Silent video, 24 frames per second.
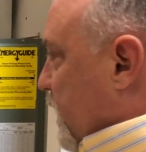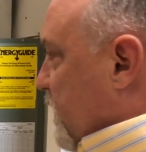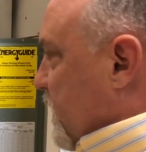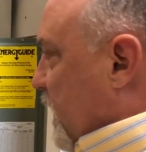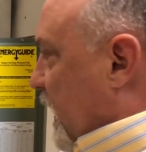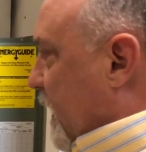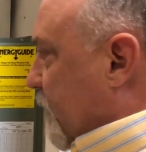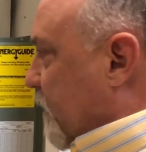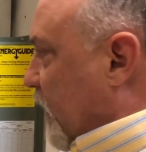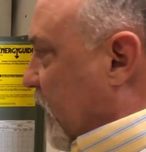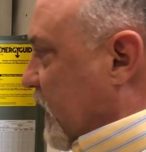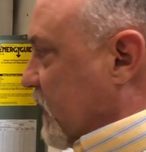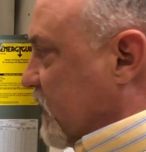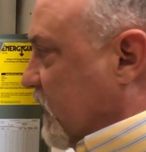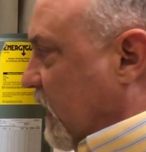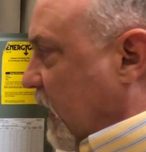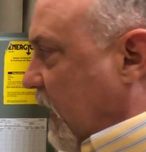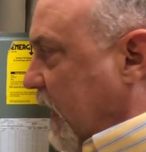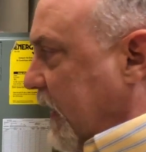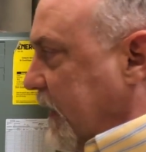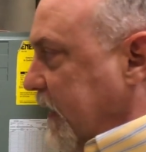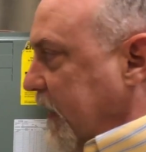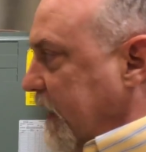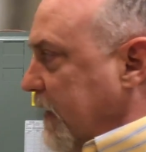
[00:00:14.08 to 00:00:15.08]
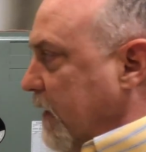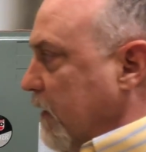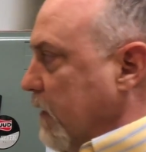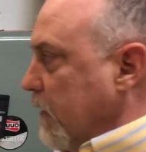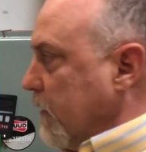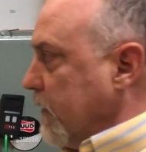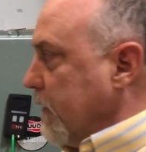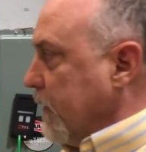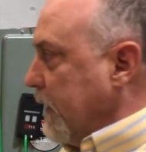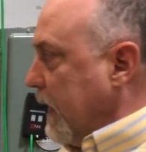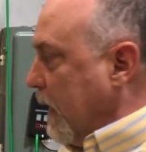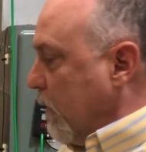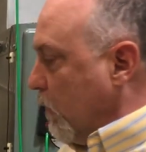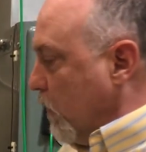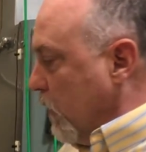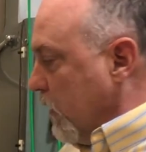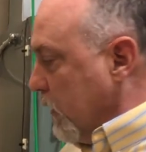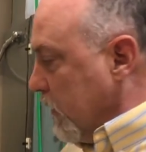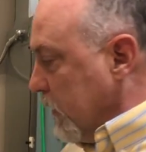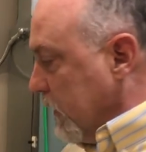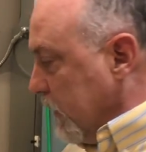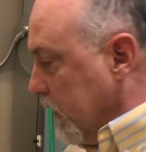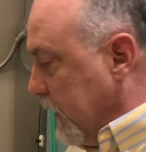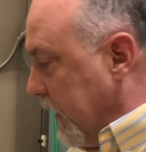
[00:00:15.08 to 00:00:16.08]
of side by side here that
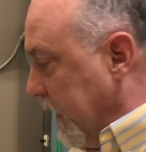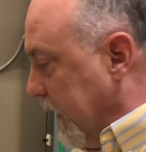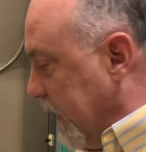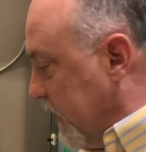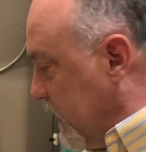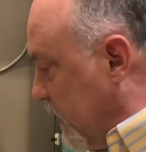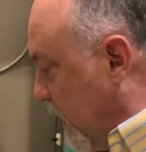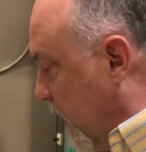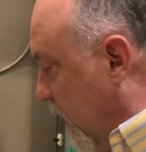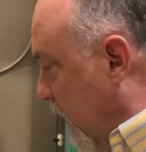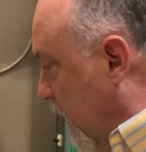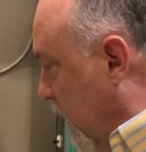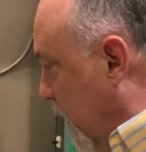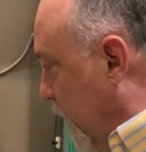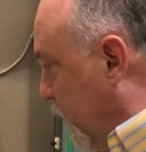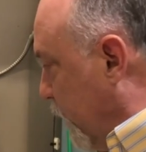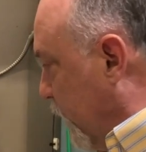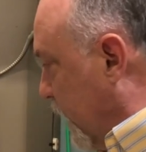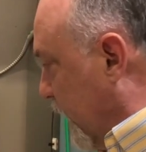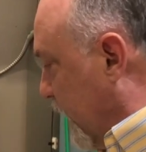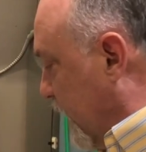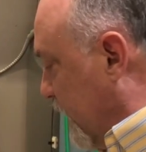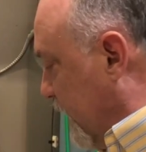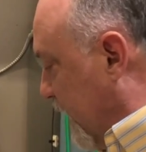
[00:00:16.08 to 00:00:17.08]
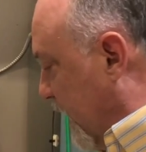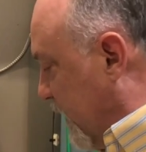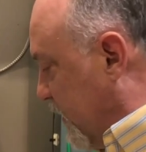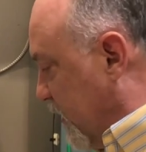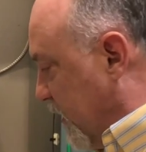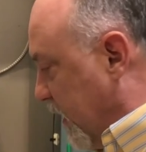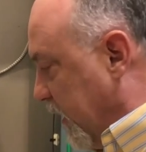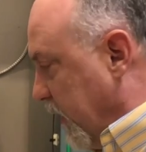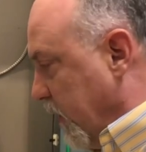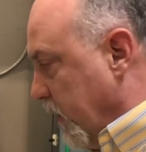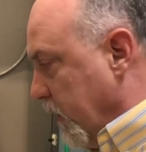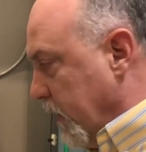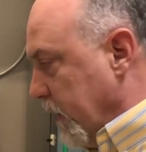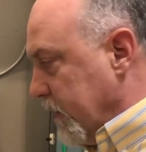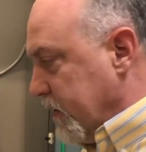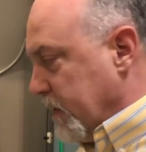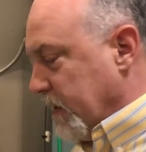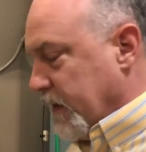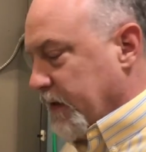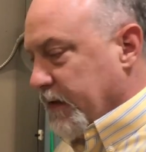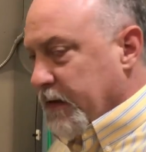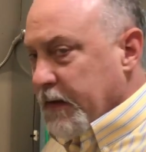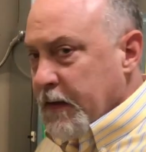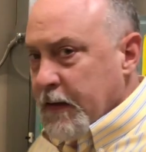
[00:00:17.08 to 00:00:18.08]
we're getting set up with the condensing units.
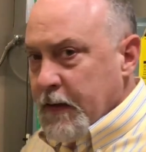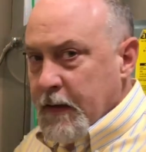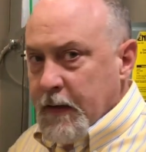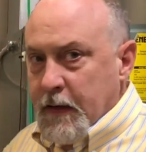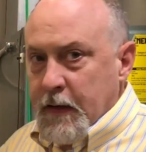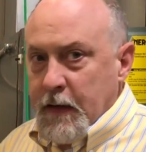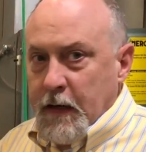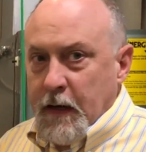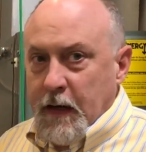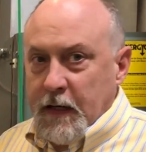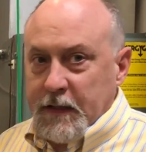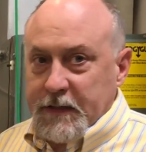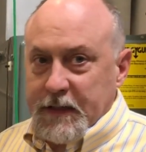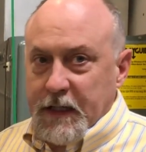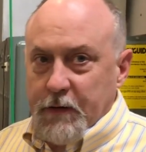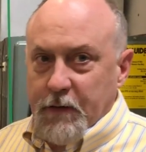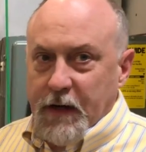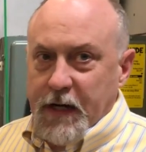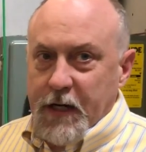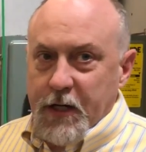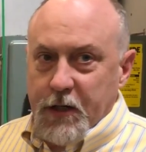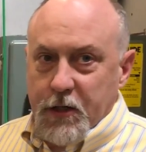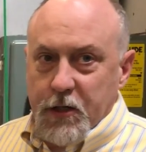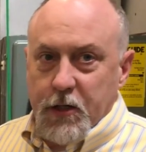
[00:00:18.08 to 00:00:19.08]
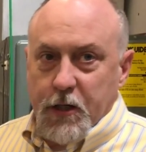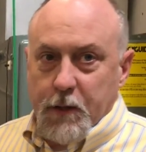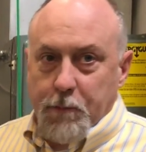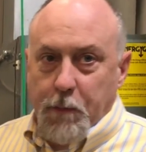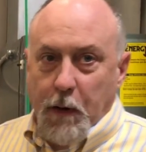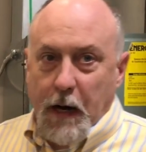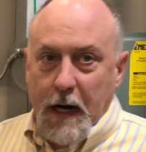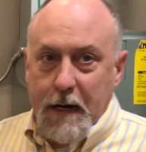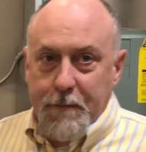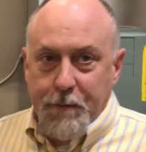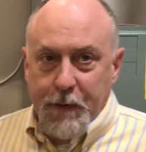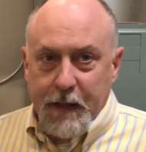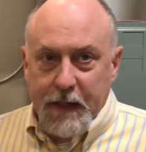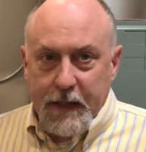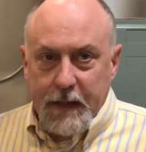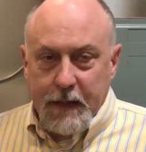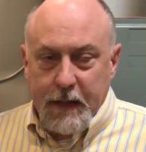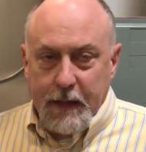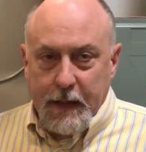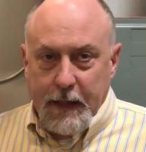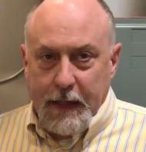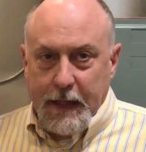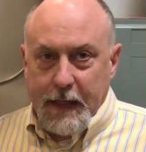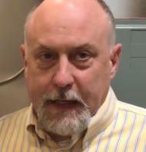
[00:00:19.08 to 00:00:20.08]
And I was getting ready to do the piping
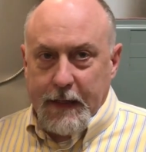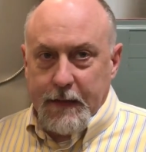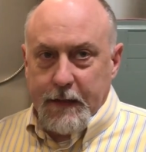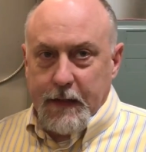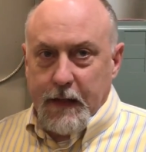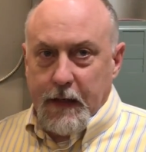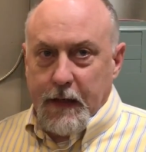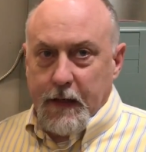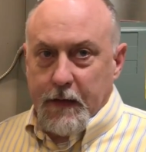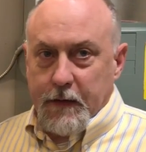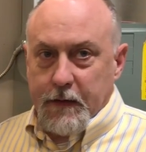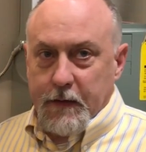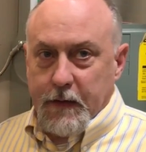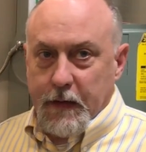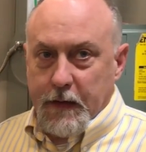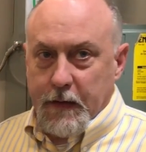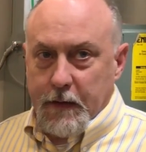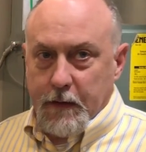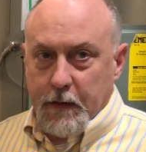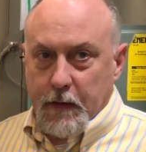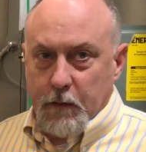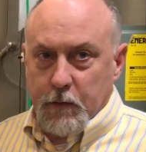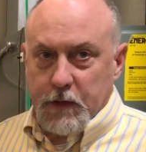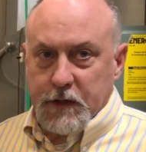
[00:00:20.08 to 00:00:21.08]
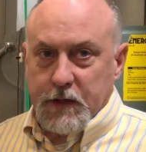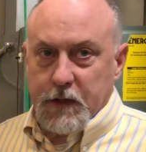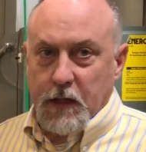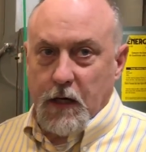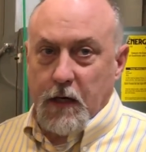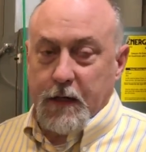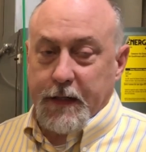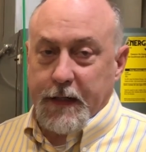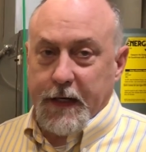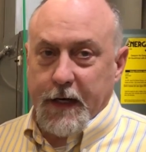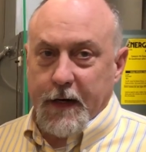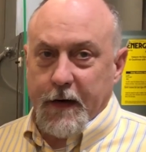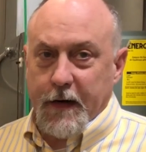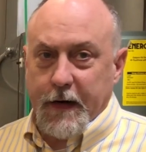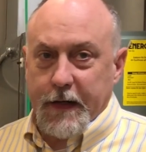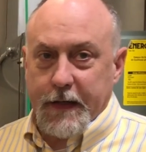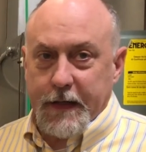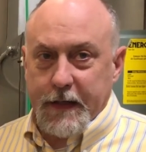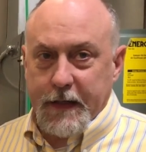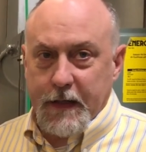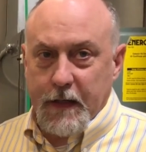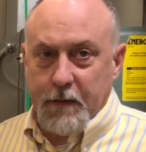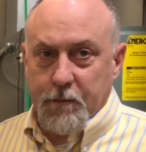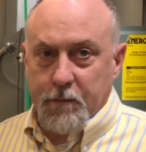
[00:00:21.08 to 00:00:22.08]
and uh, I was talking to
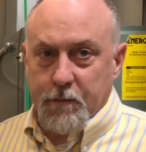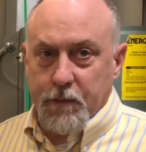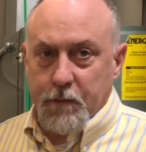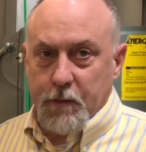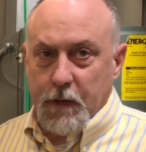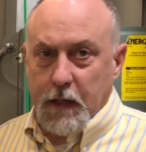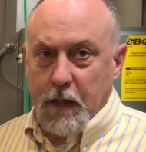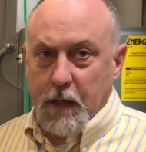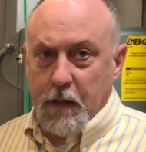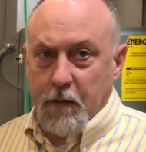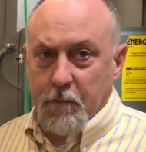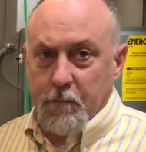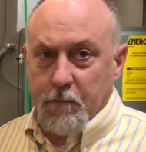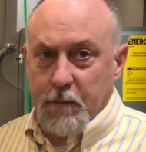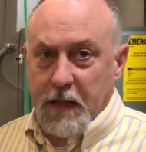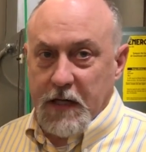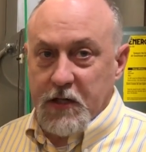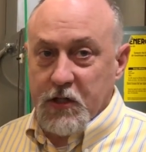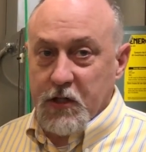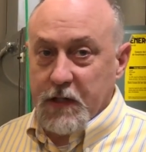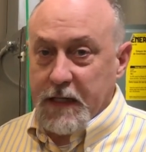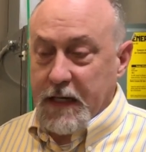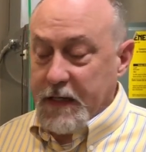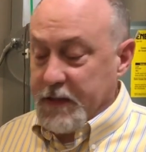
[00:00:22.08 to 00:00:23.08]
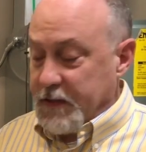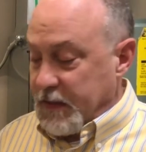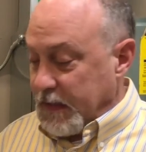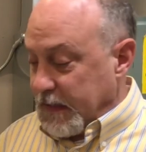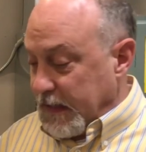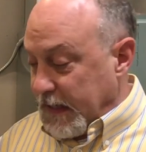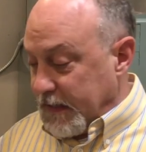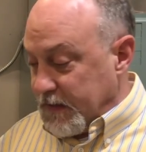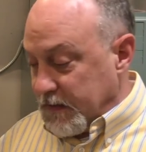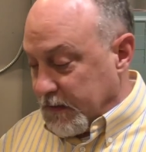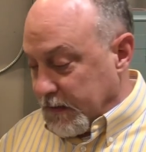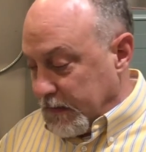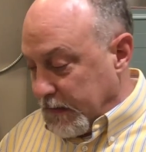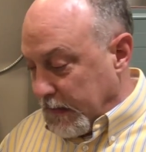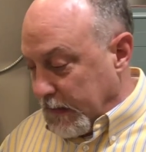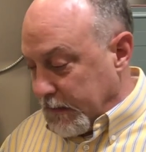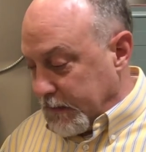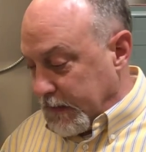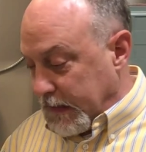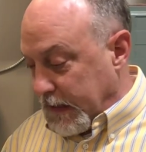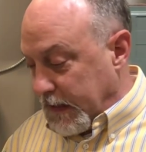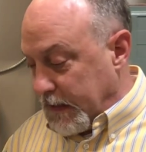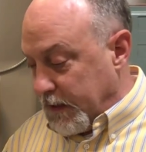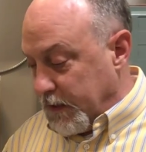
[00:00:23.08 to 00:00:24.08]
Eric and he uh, mentioned that they got,
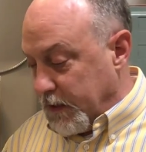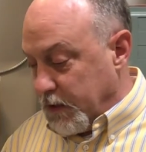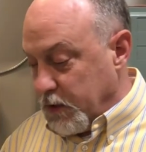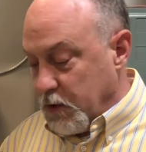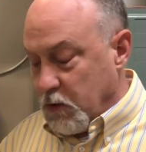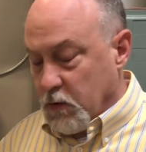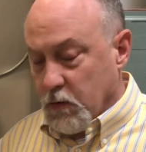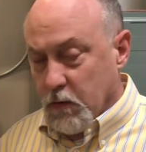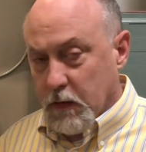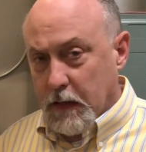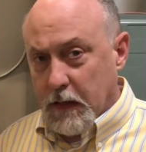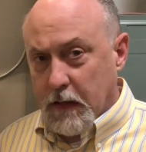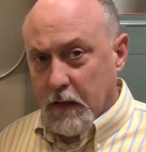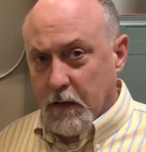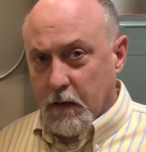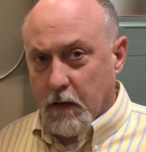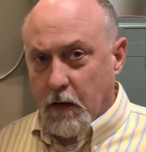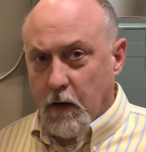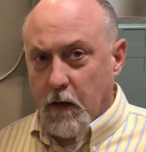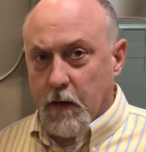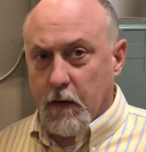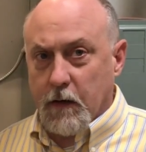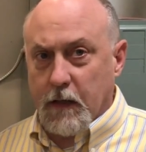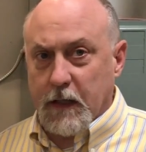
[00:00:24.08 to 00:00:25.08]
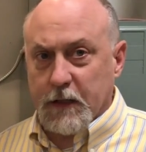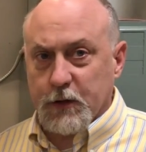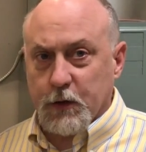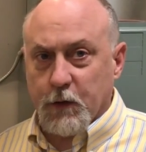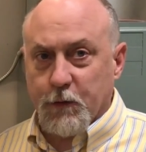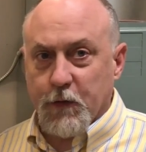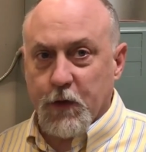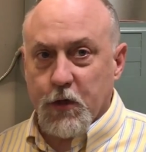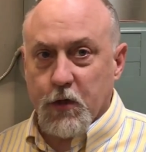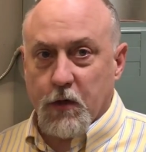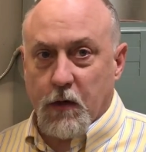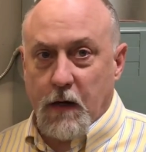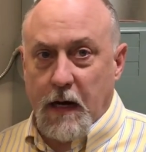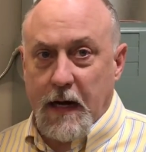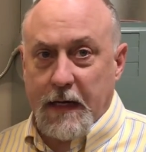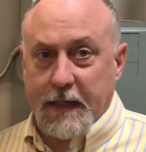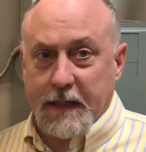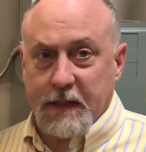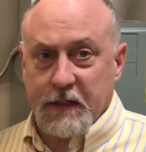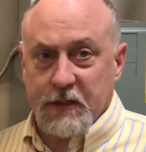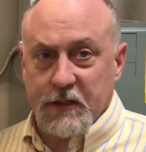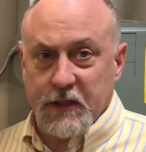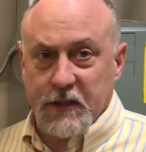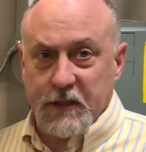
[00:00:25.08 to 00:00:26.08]
they got in a new uh, RLS refrigerant
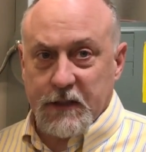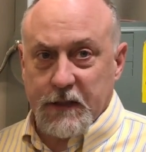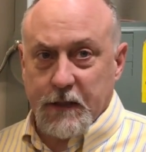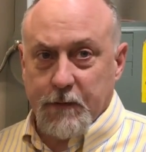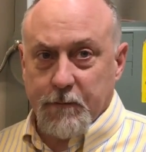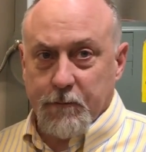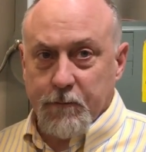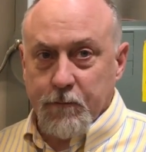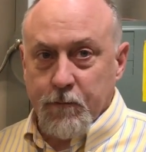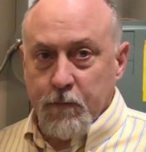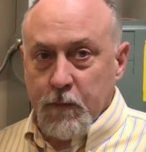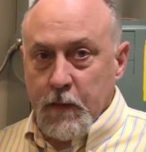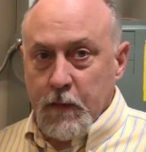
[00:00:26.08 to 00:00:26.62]
locking system